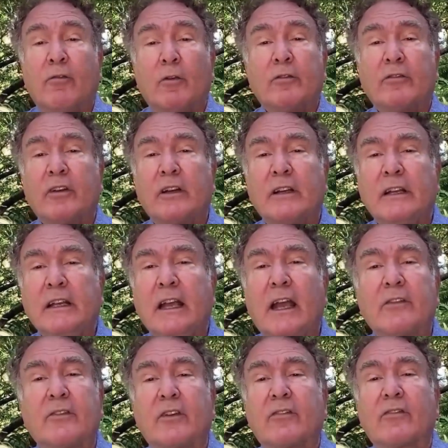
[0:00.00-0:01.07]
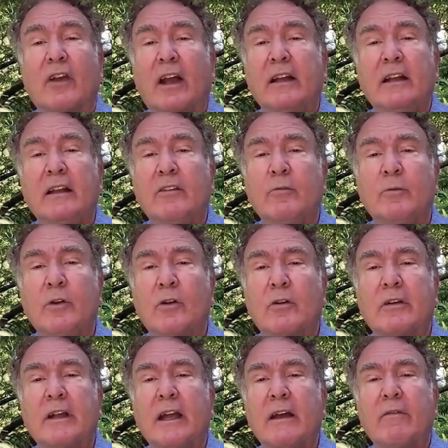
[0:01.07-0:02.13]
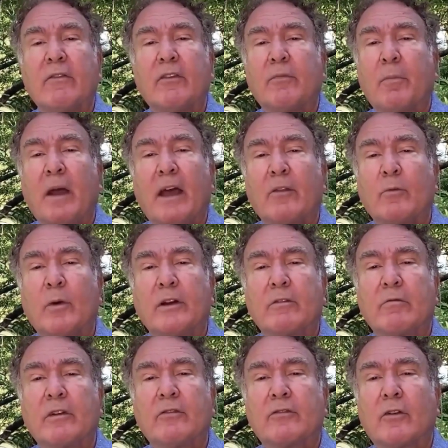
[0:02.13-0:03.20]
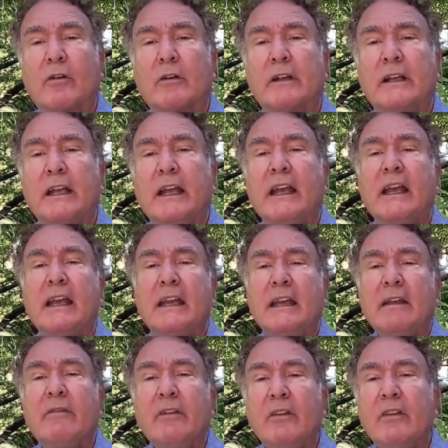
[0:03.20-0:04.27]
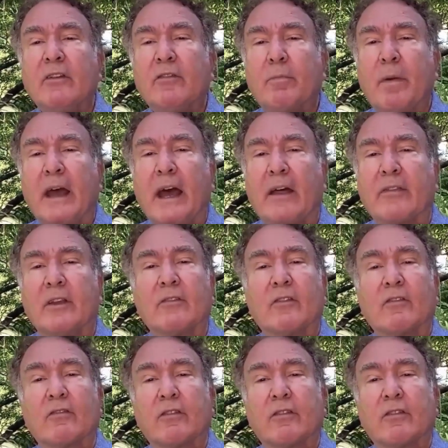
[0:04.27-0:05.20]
Unfortunately, as excited as we are to have this pathway to restarting, even this path